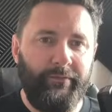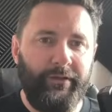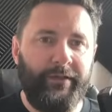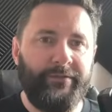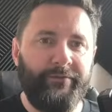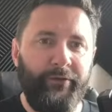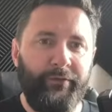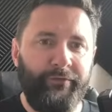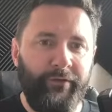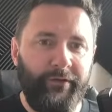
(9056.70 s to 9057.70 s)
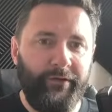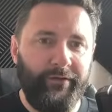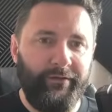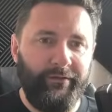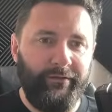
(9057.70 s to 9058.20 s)
it's very fun
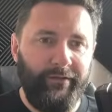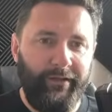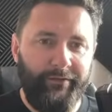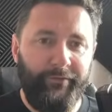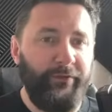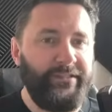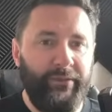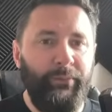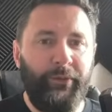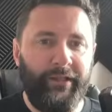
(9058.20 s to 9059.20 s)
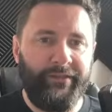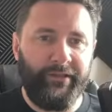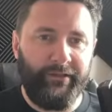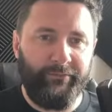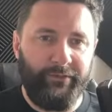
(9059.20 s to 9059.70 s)
and very simple, I
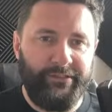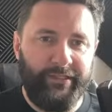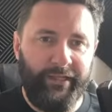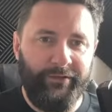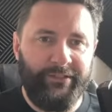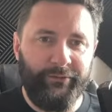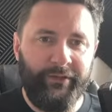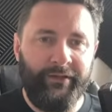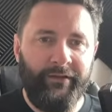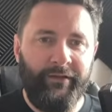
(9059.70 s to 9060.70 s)
think, once you get used to it.